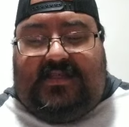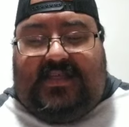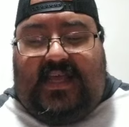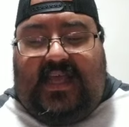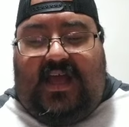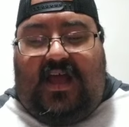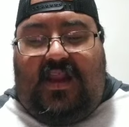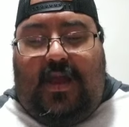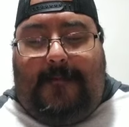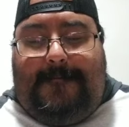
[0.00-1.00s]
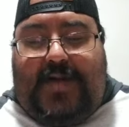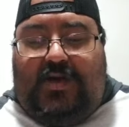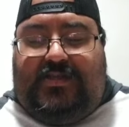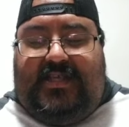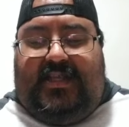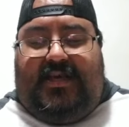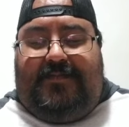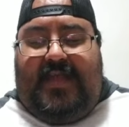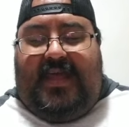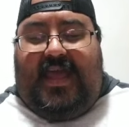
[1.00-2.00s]
taking on Bozilla
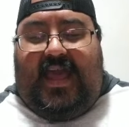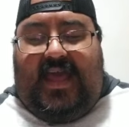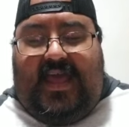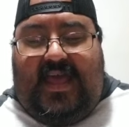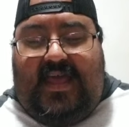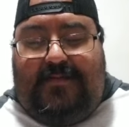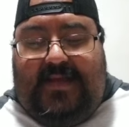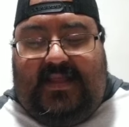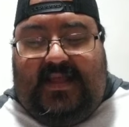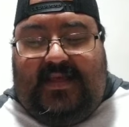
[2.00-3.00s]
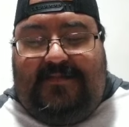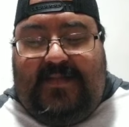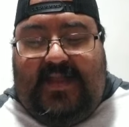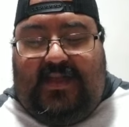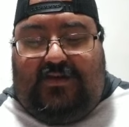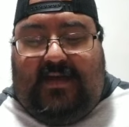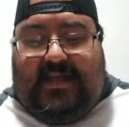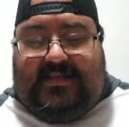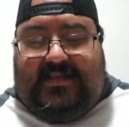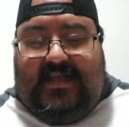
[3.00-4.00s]
and Mila
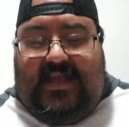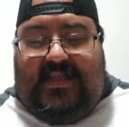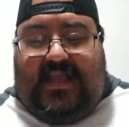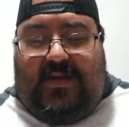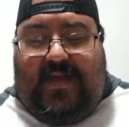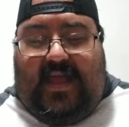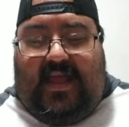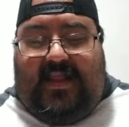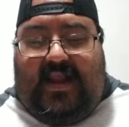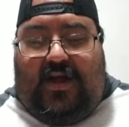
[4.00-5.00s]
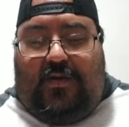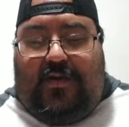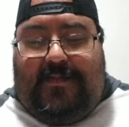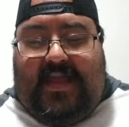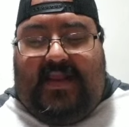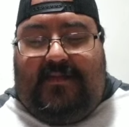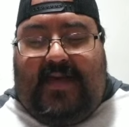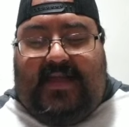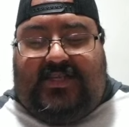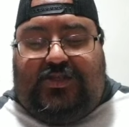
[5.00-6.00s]
Grace. Then we and then our remaining
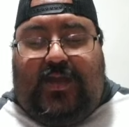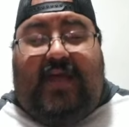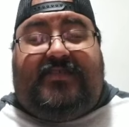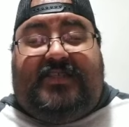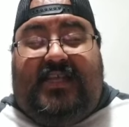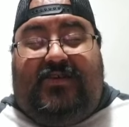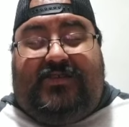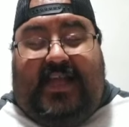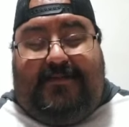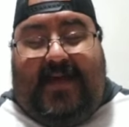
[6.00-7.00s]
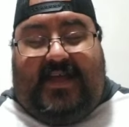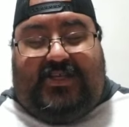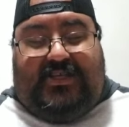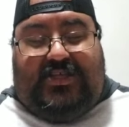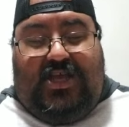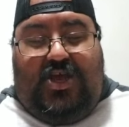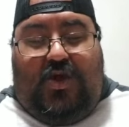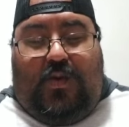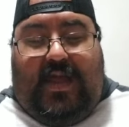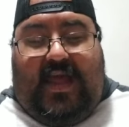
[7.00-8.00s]
matches we have singles matches.
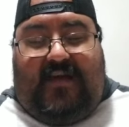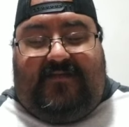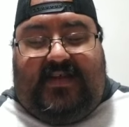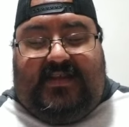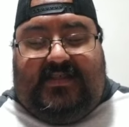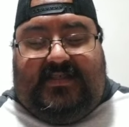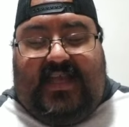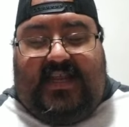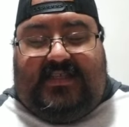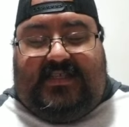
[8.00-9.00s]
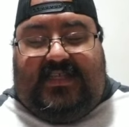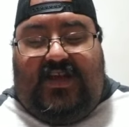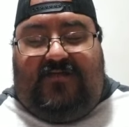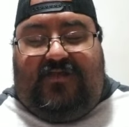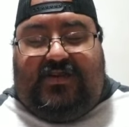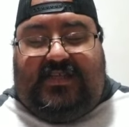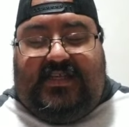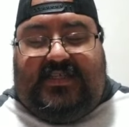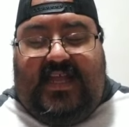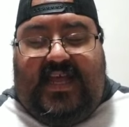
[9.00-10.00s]
We have Zayda Steel
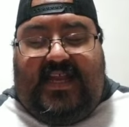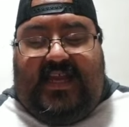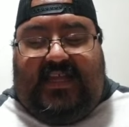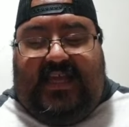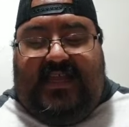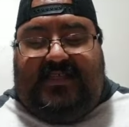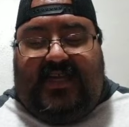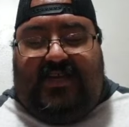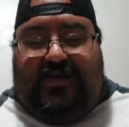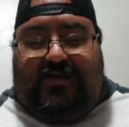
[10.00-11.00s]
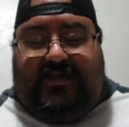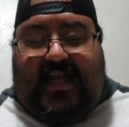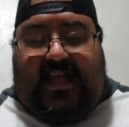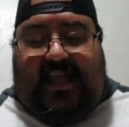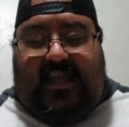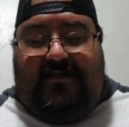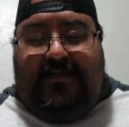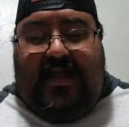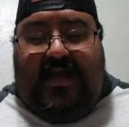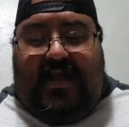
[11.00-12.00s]
versus Nagisa Nozaki.
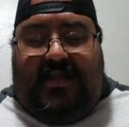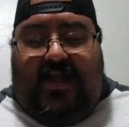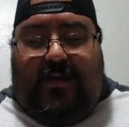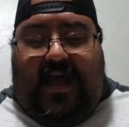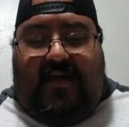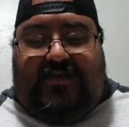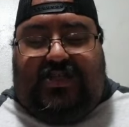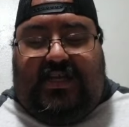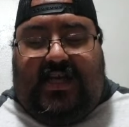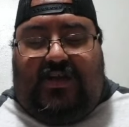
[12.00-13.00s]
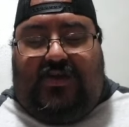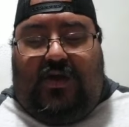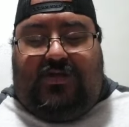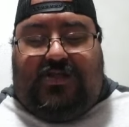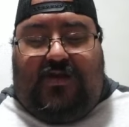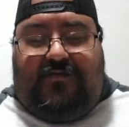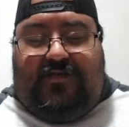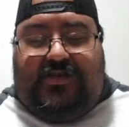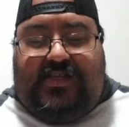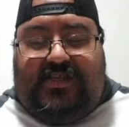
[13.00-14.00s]
Then we have Chika Goto
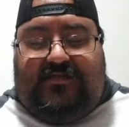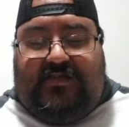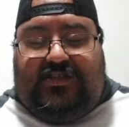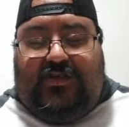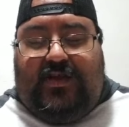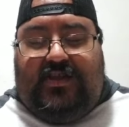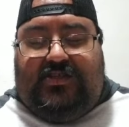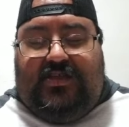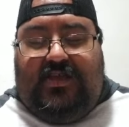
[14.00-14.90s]
versus Victoria